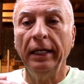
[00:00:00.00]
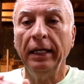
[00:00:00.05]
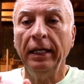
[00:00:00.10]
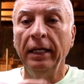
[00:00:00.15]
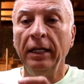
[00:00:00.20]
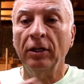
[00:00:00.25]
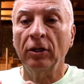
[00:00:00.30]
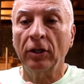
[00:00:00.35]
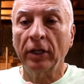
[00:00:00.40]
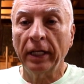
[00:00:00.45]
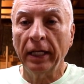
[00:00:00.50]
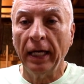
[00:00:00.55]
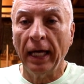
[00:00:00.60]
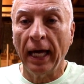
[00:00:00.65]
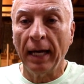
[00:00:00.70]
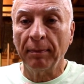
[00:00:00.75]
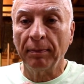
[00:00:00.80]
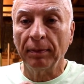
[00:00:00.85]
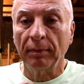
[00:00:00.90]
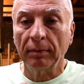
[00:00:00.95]
inner
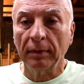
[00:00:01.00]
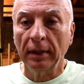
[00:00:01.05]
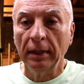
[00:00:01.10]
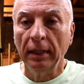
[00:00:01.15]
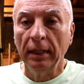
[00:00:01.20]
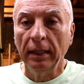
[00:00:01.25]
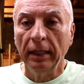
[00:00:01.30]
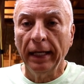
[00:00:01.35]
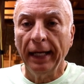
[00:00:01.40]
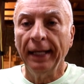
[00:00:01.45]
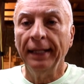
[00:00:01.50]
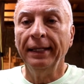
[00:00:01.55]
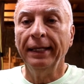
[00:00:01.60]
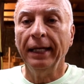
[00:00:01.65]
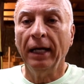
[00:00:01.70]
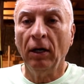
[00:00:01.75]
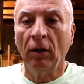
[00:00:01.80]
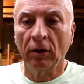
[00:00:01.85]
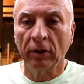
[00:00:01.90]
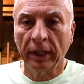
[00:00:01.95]
cap and
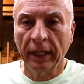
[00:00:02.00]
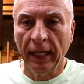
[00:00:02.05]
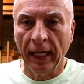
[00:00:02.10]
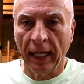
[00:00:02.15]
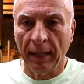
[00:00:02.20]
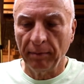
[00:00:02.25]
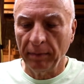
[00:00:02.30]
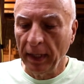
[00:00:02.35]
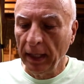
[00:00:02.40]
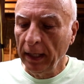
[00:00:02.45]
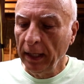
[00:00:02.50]
the outer cap.